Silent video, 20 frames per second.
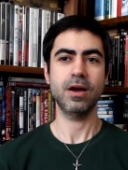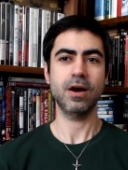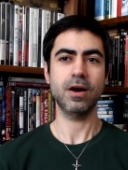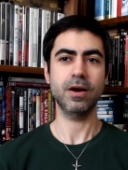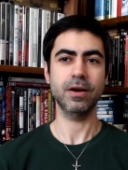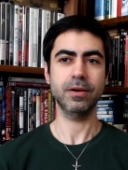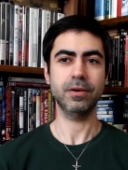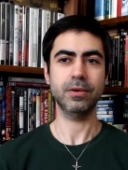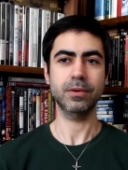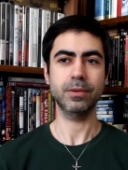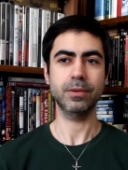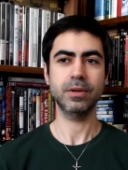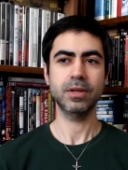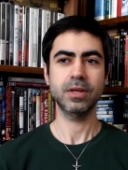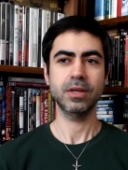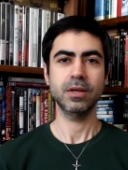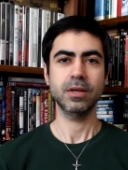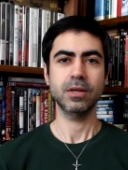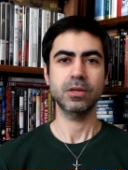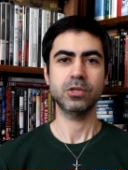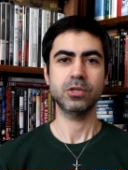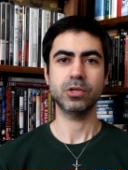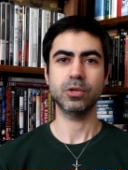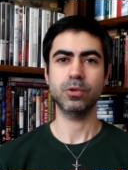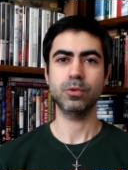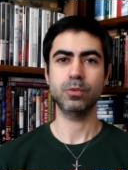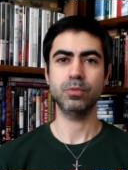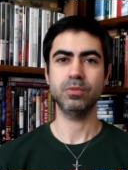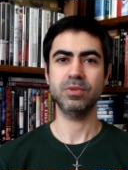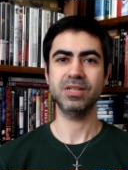uncle.
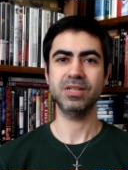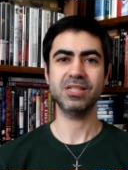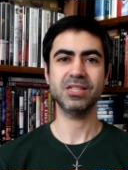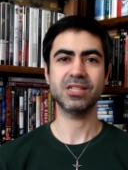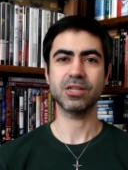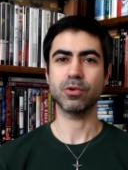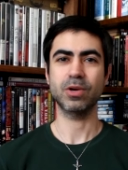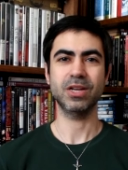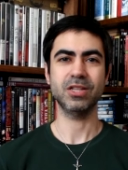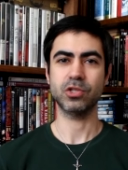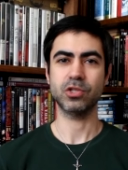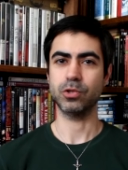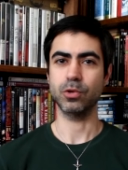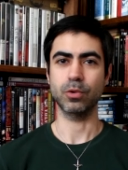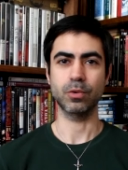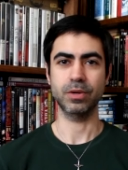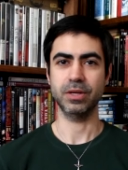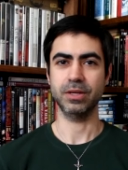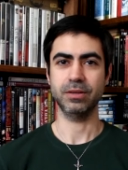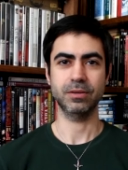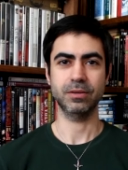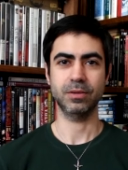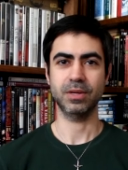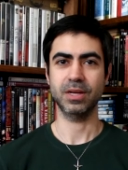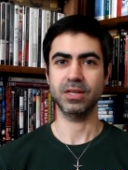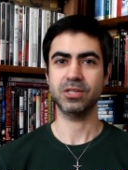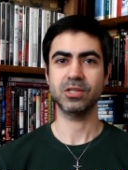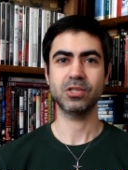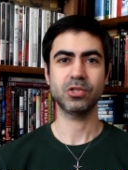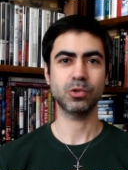So this is a great story. Okay,
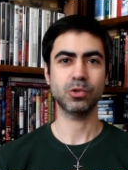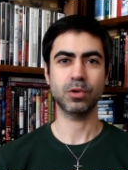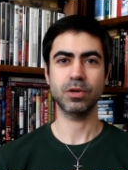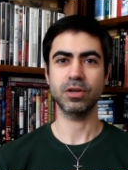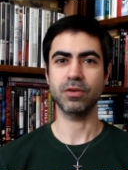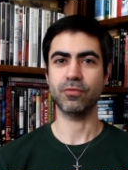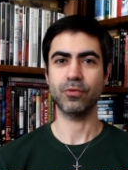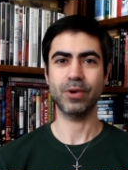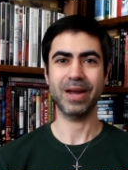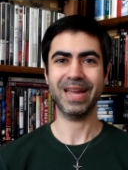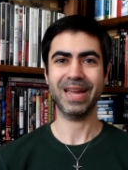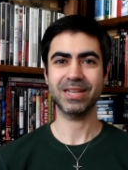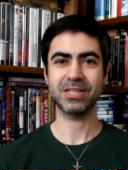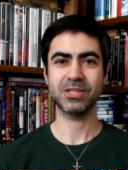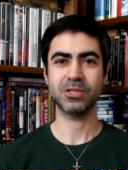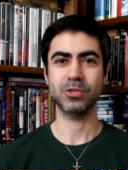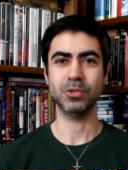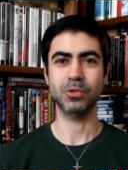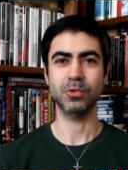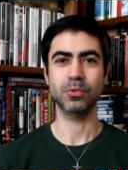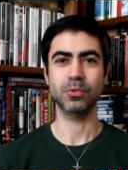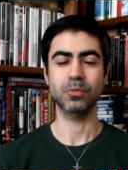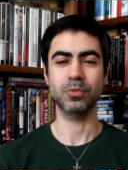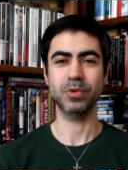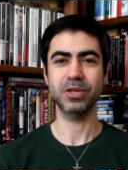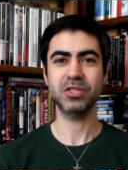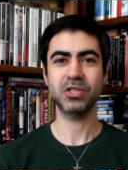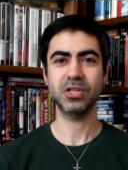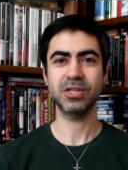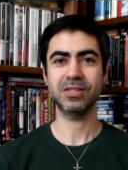it's a story of rags to
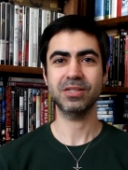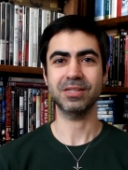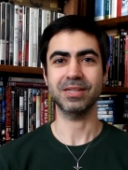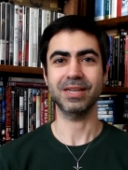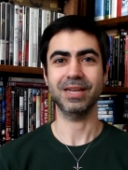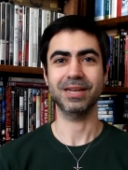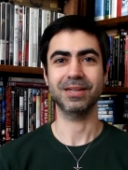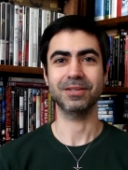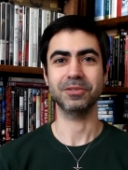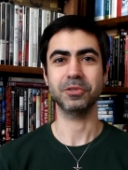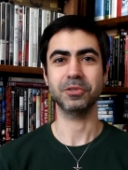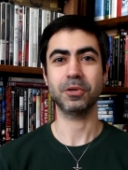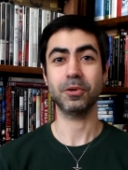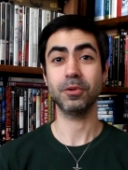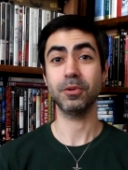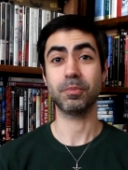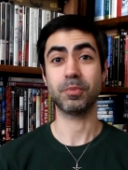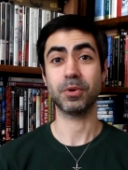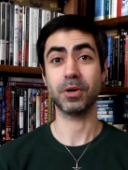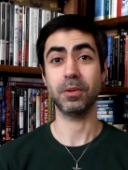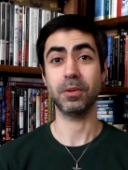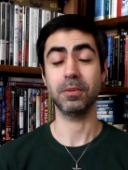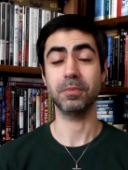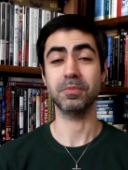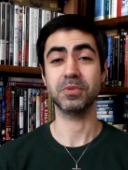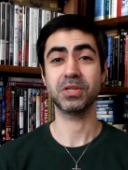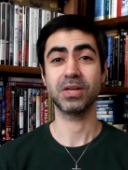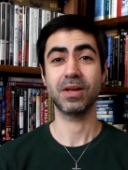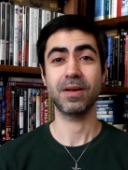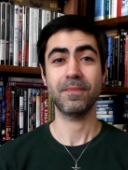riches and all the
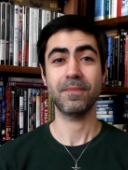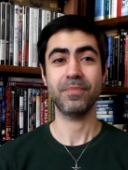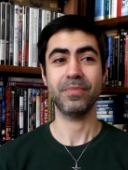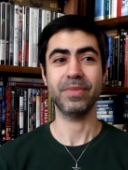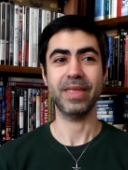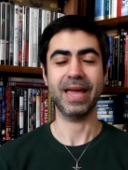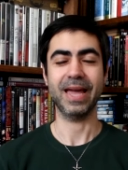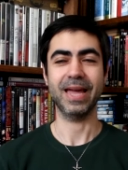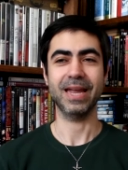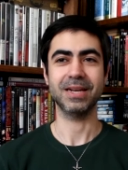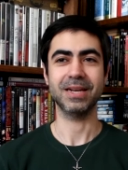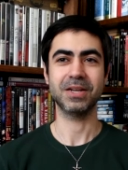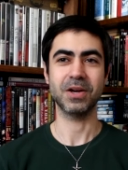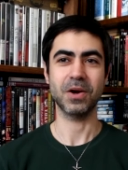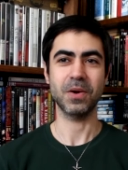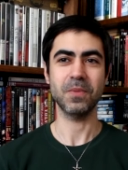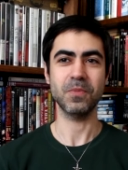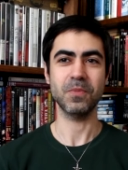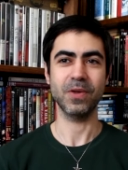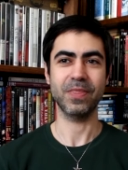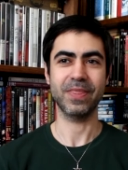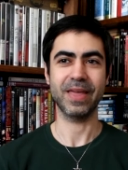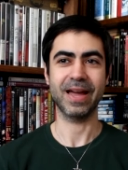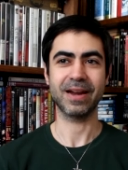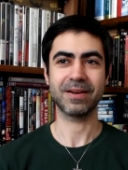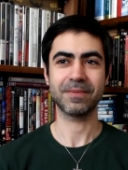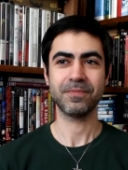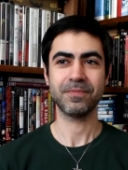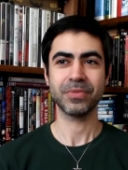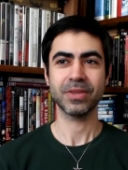problems that come with
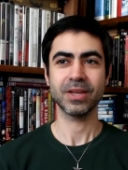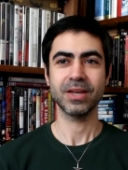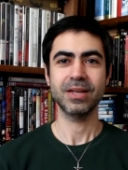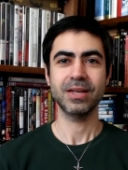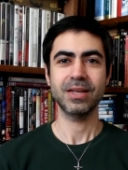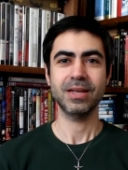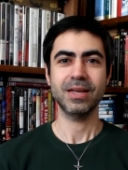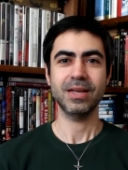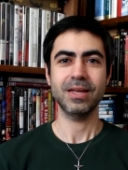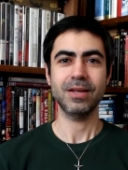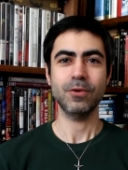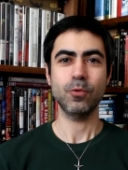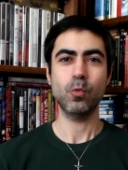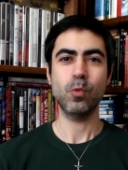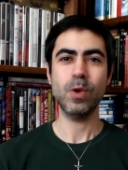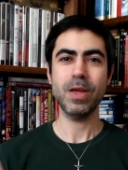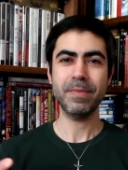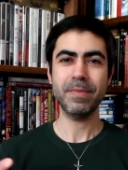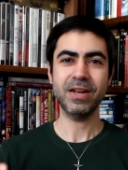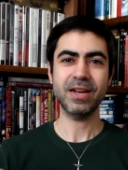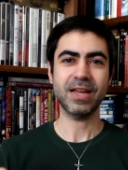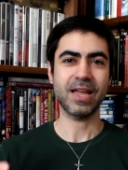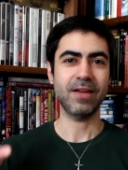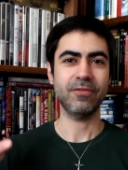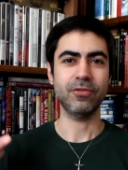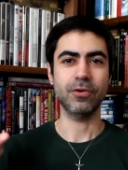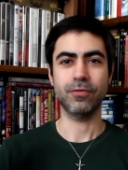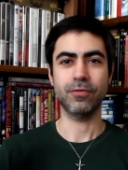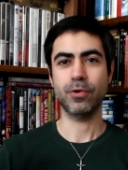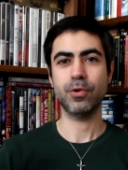that. Women
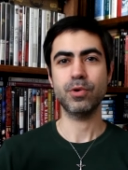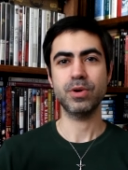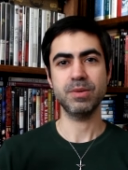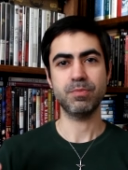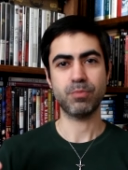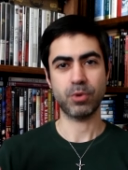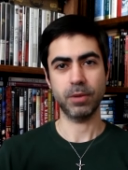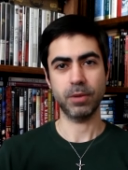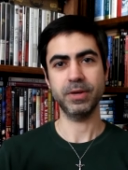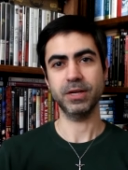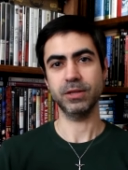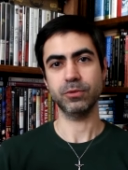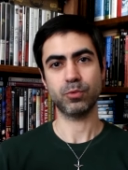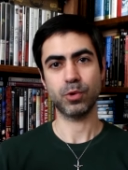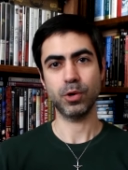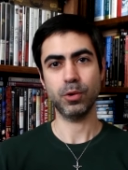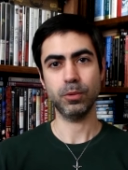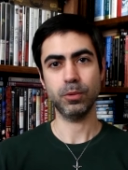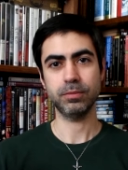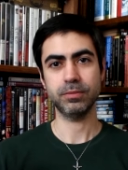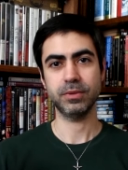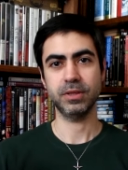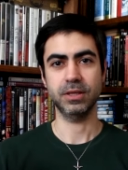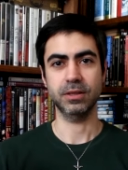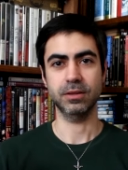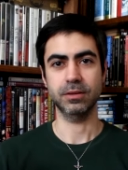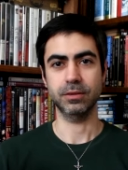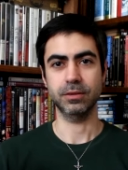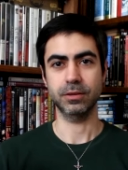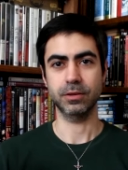have a very prominent role
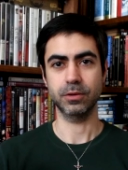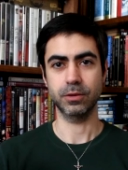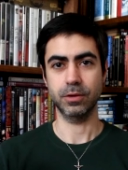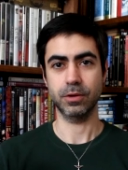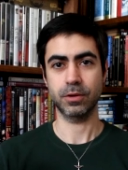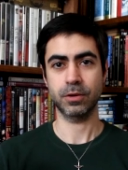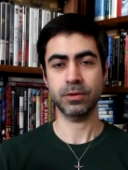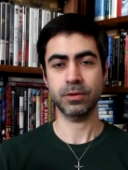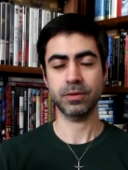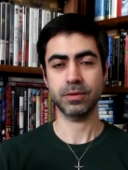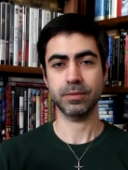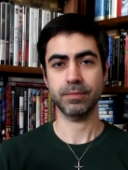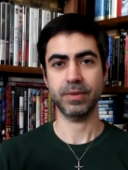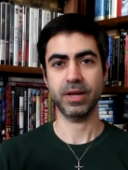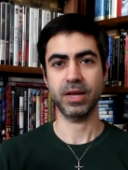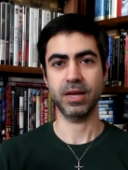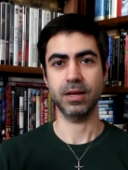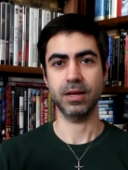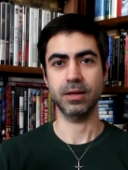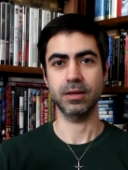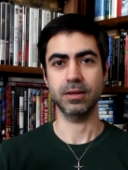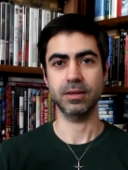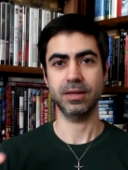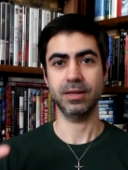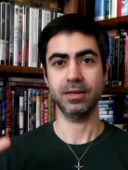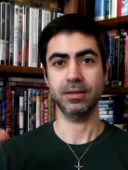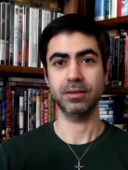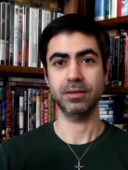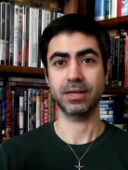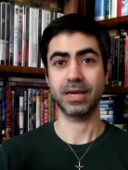in The Good Earth, and
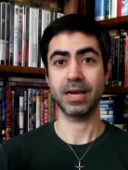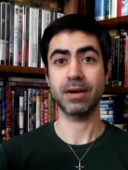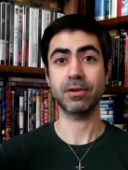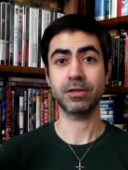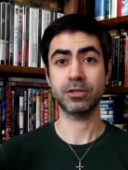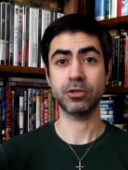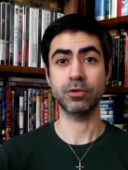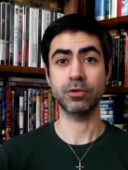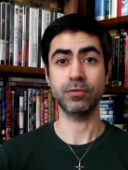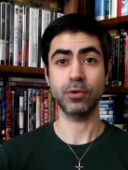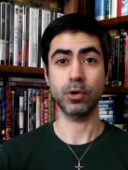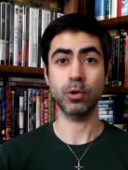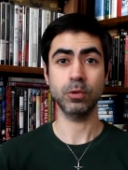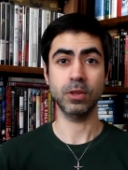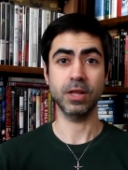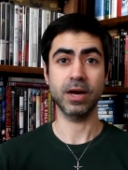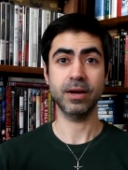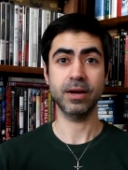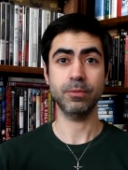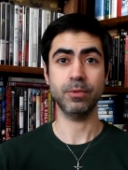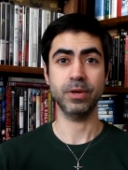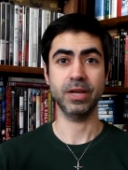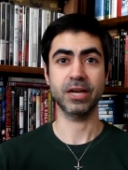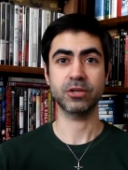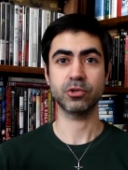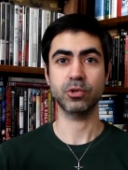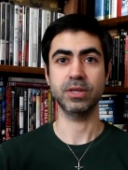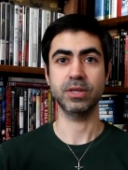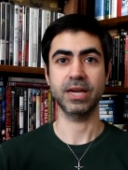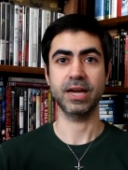in the character of Olan, we
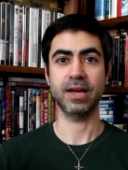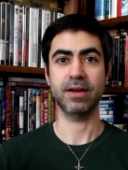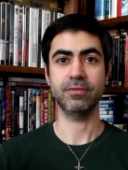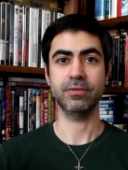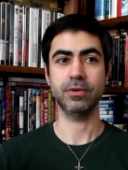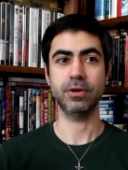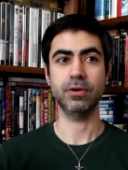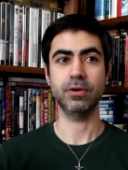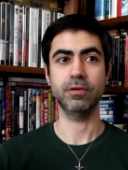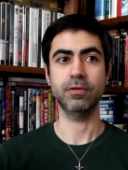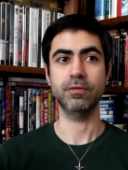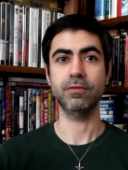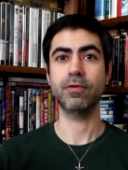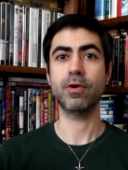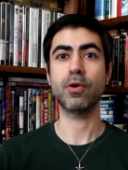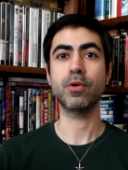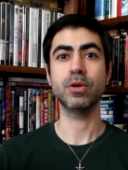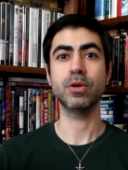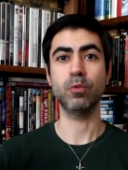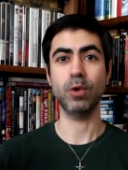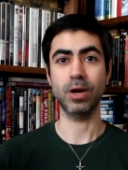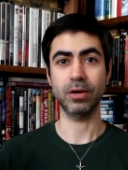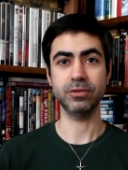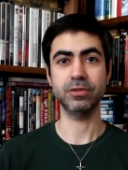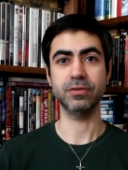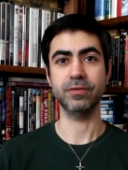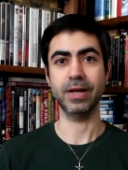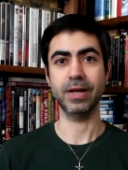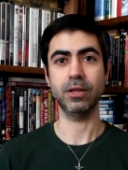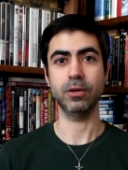actually have a very well
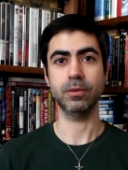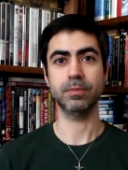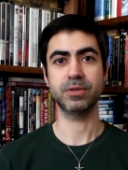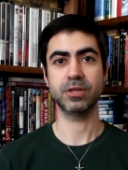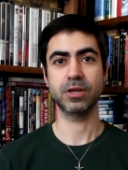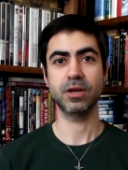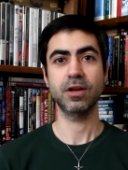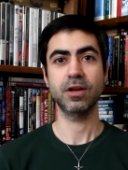developed